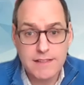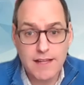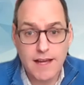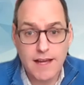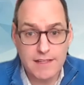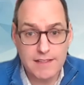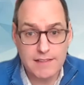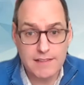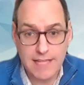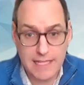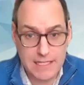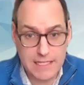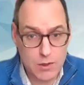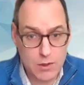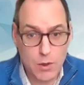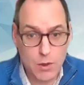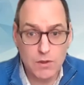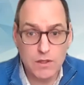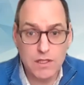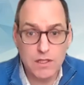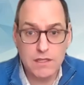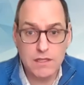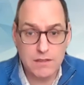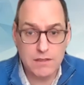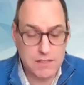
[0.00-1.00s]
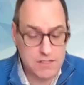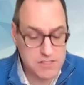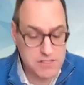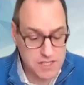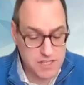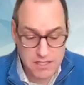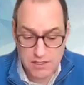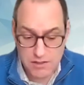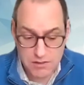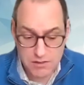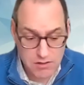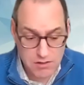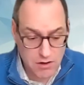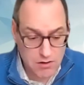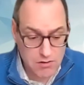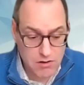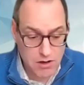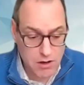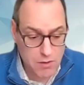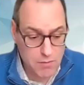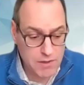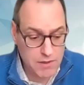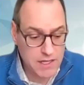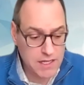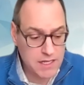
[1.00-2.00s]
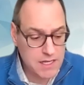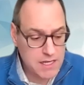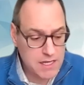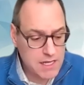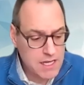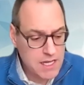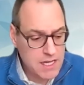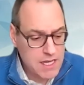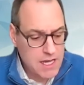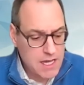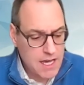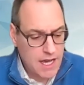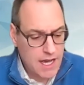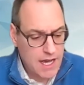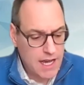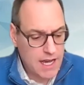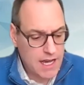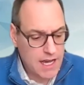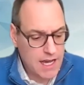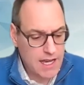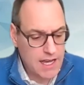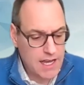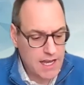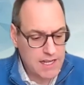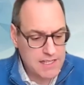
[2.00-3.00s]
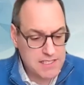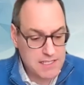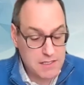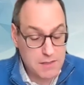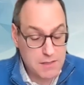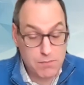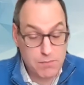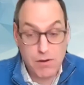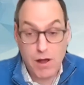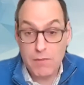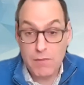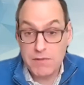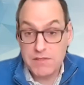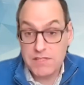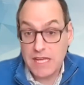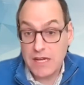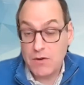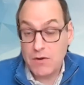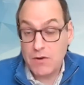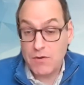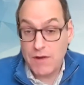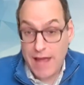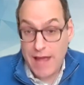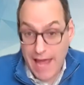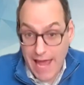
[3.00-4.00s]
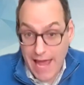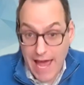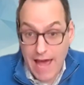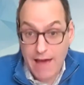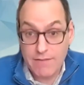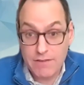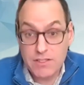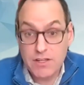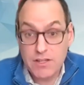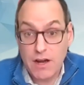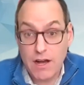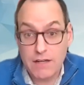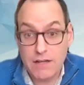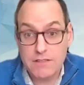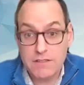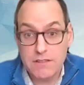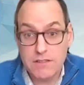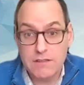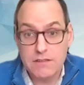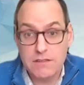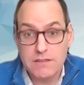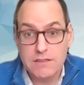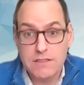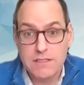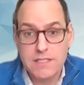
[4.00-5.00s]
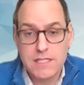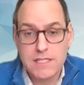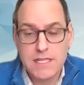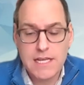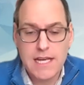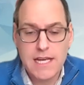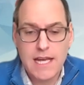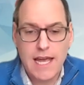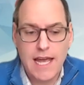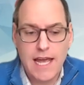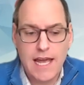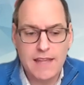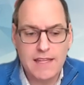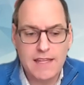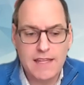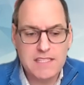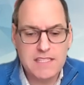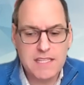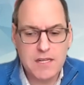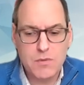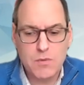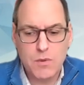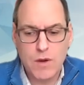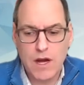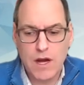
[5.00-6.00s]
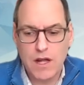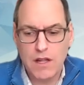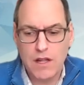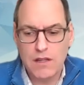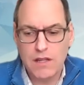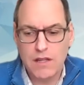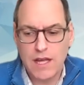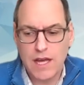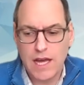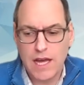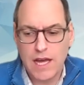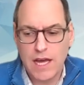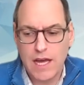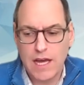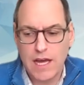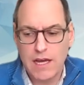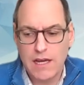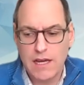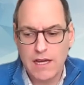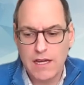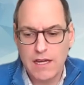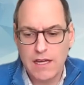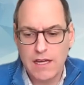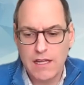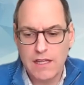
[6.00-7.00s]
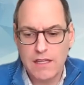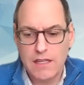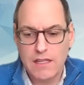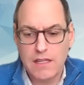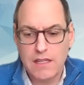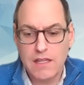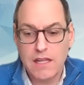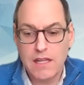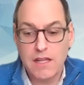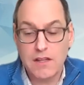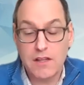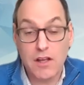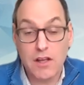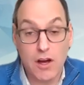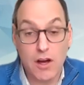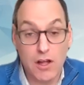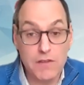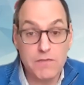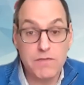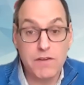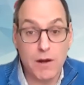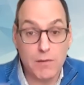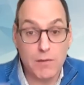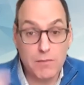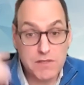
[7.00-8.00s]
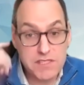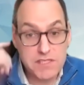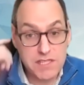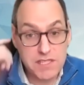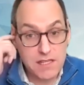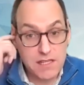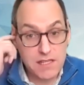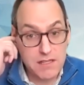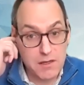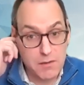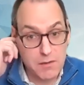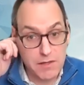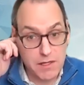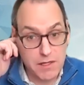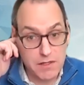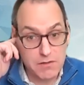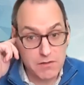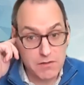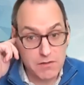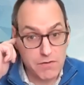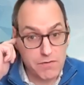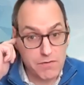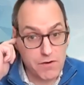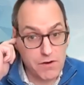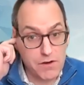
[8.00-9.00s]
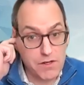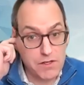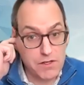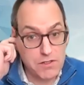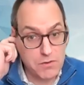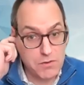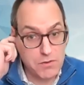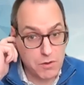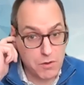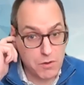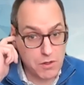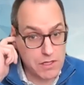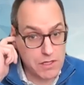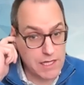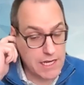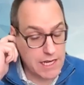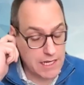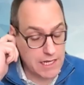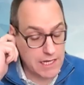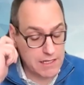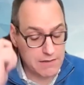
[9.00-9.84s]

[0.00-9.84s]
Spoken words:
that's totally legit. You don't know me. I said, the problem is I don't have a doctor. And they said, well, call the pharmacy and they'll be able to refer you to a clinic,